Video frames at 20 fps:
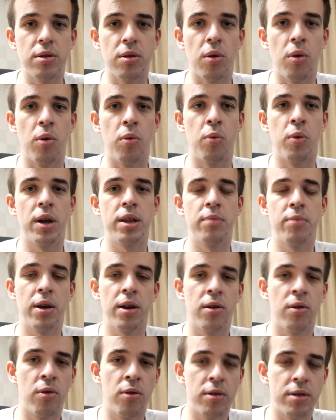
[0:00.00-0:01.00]
when
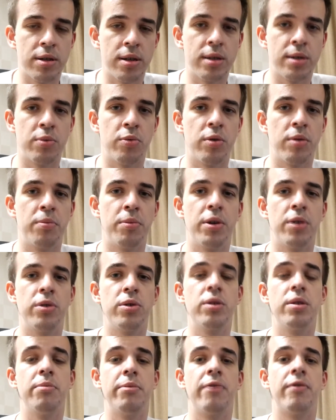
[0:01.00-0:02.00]
my courses will be on
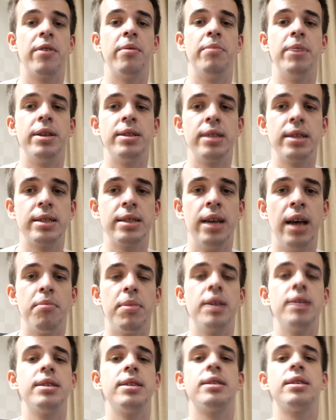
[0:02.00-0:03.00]
Udemy for Business,
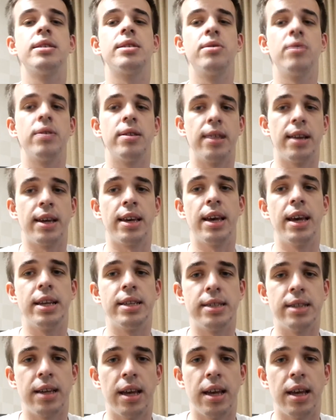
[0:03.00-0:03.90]
but this is not the case